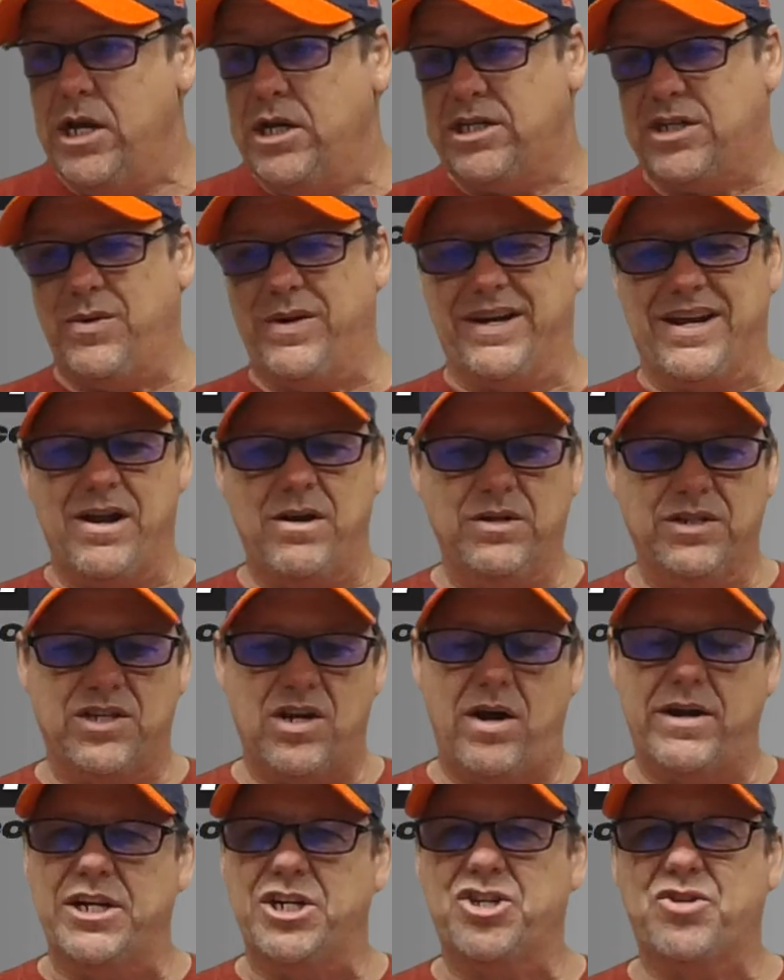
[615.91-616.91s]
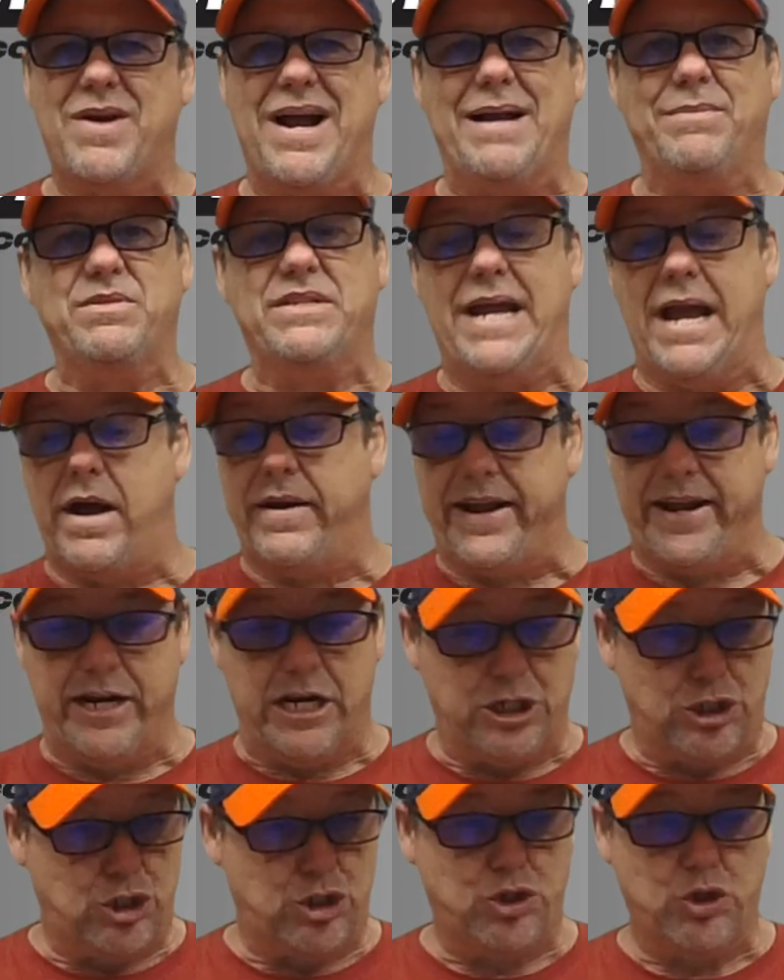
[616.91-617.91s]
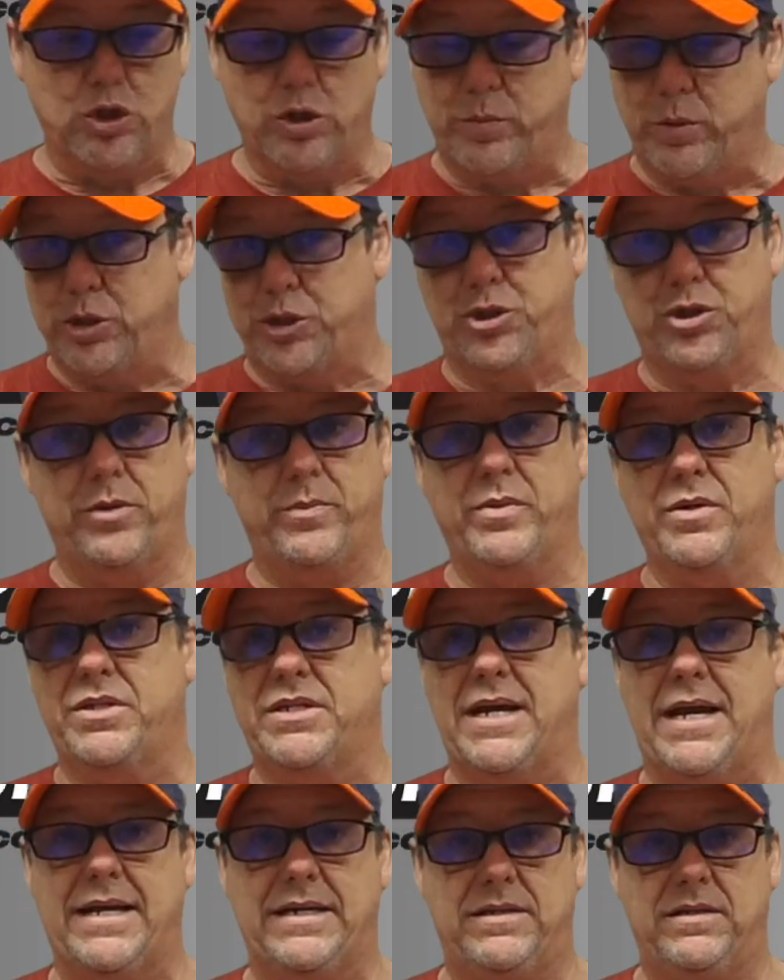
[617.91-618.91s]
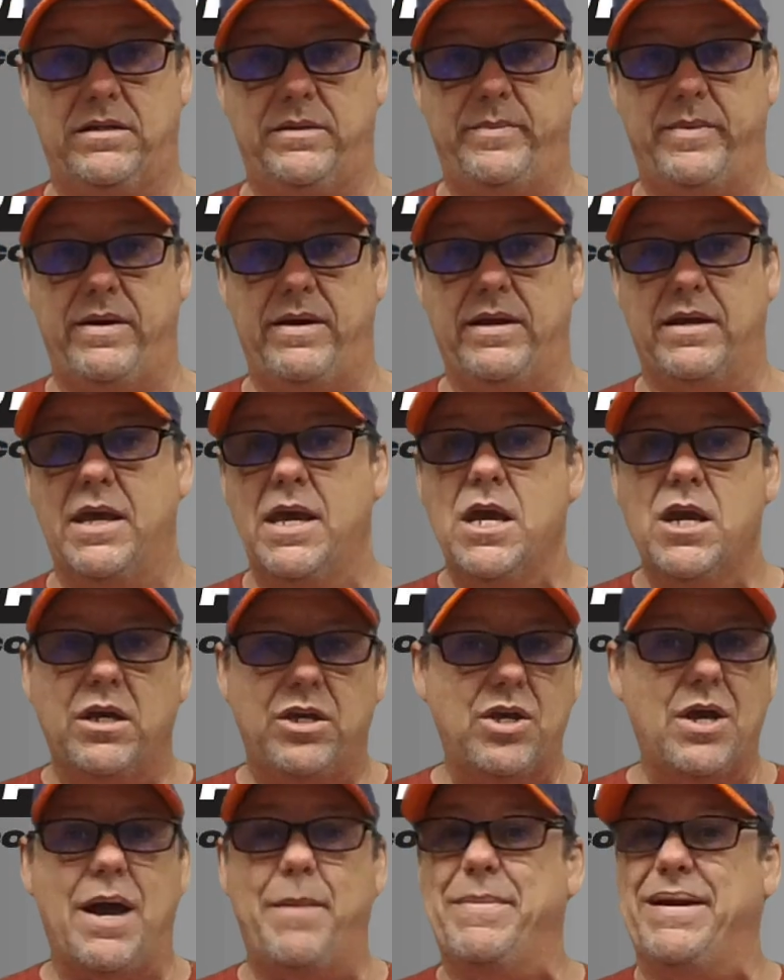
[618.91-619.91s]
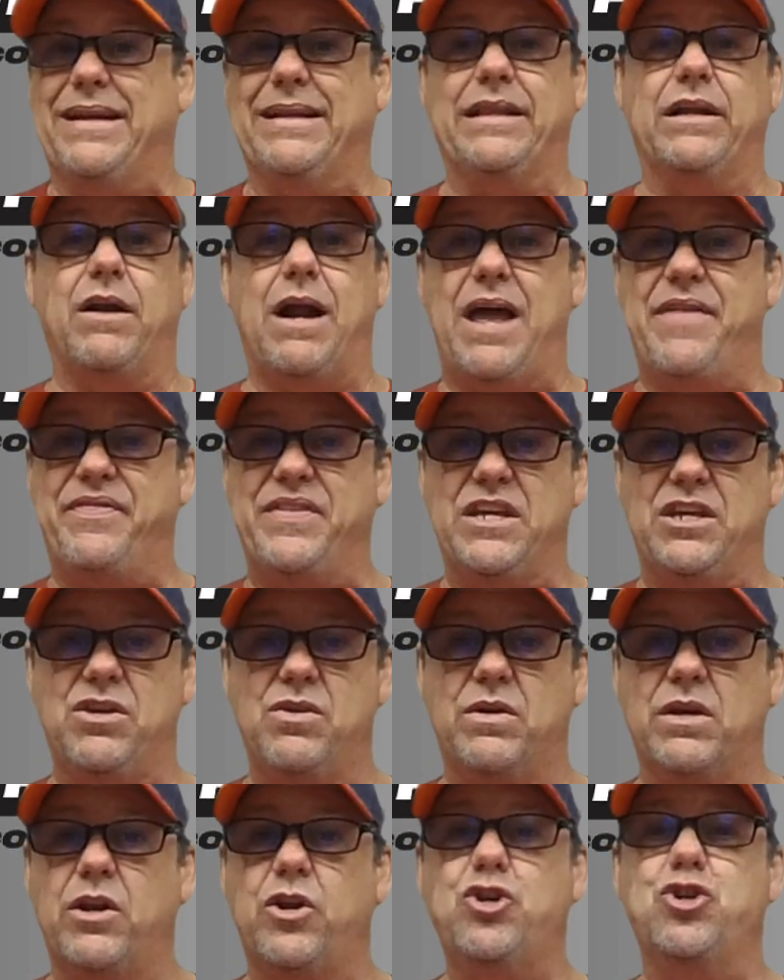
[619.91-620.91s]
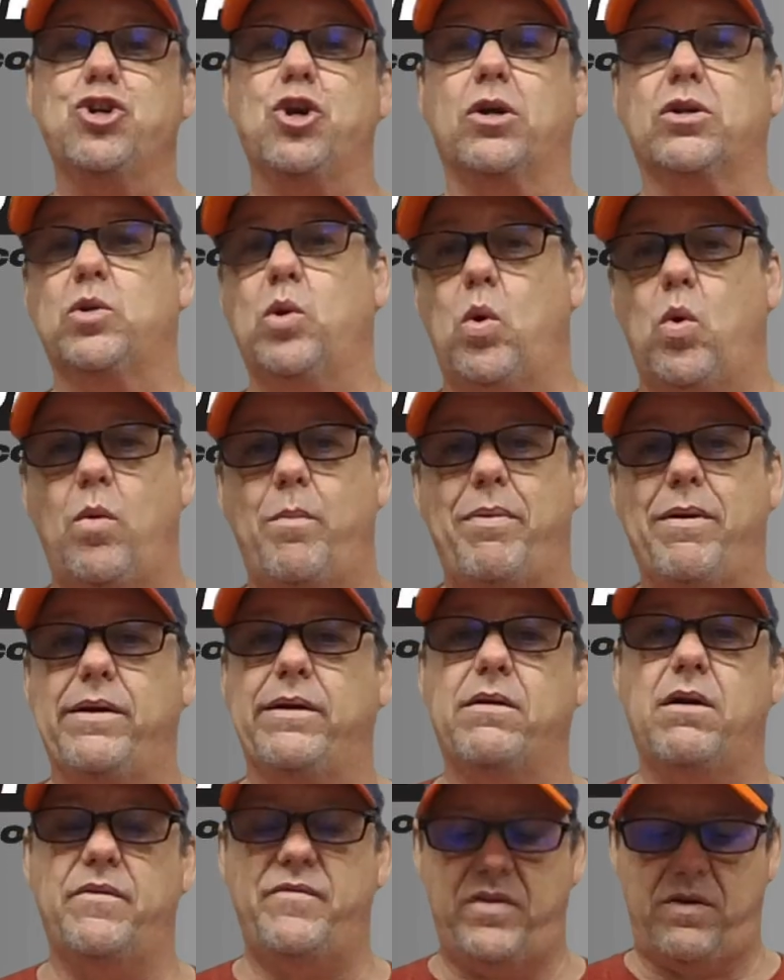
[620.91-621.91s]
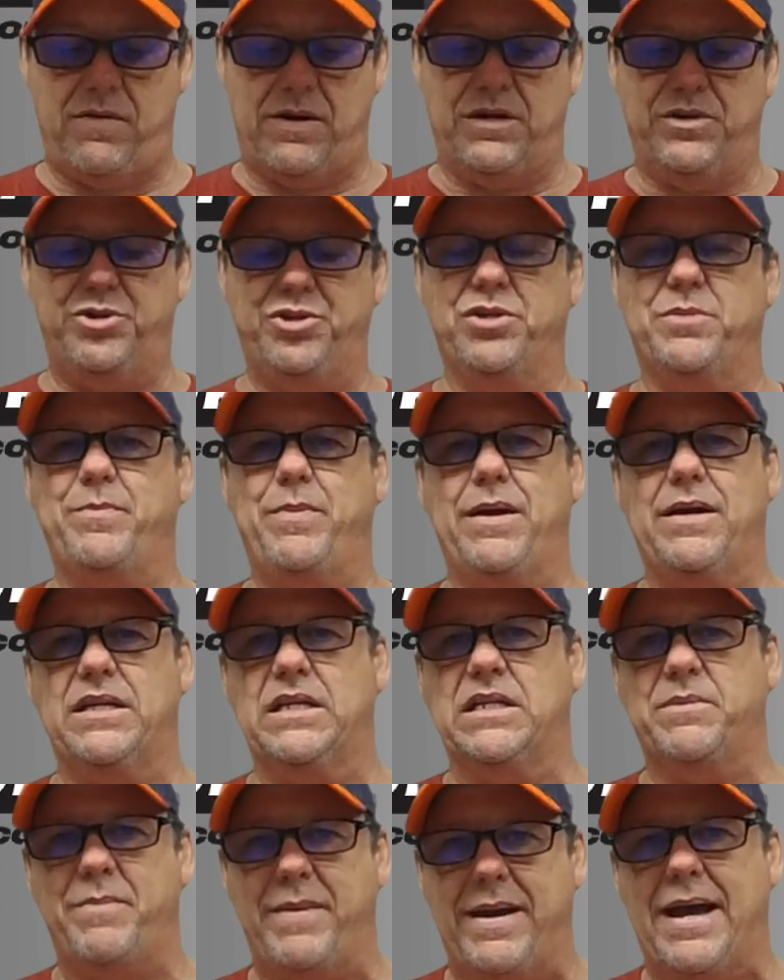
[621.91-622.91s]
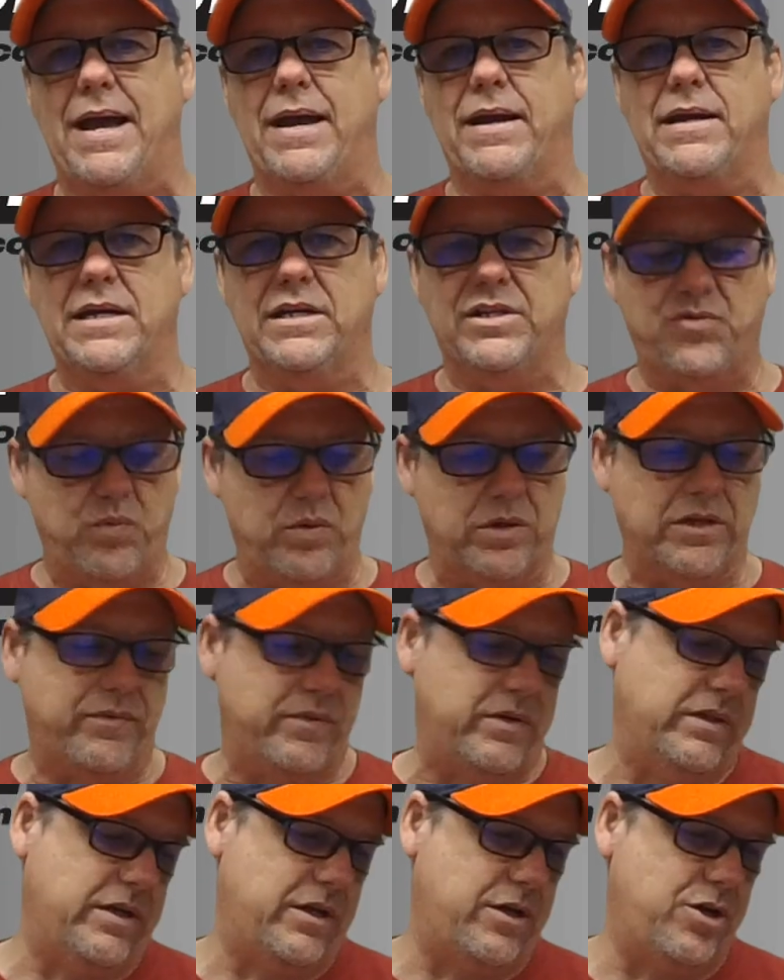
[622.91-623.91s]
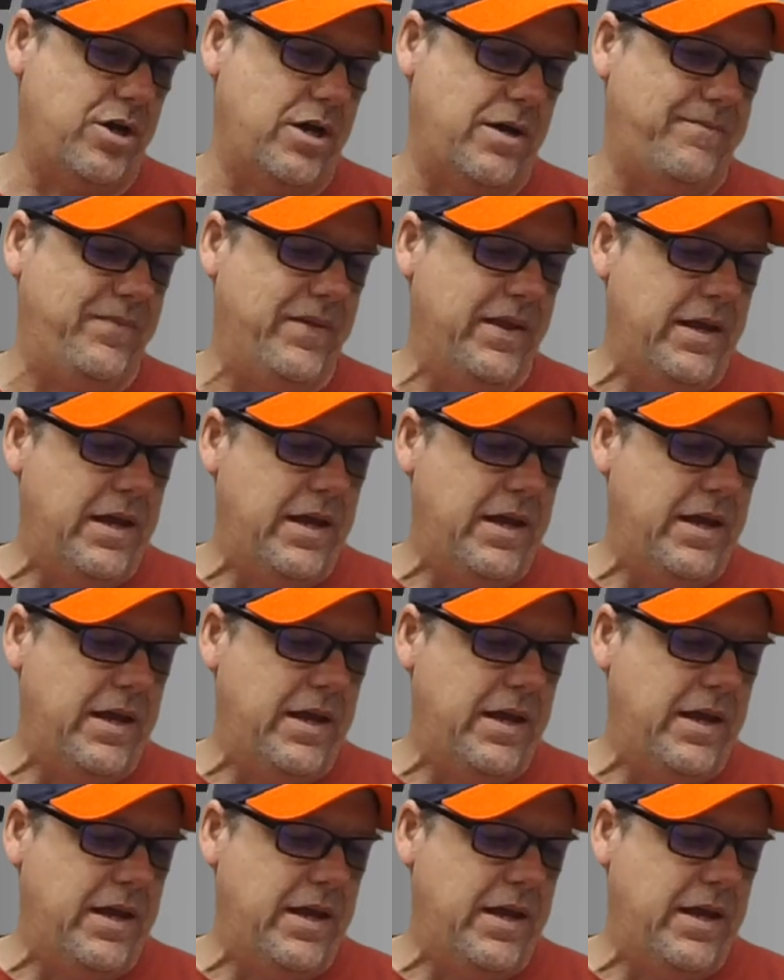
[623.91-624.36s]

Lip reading: So it goes on, it straps down, and it's super, super tight to the bike. Yeah, I mean, literally, I think you could jerk the whole bike off the ground just by this bag. It's really, really good.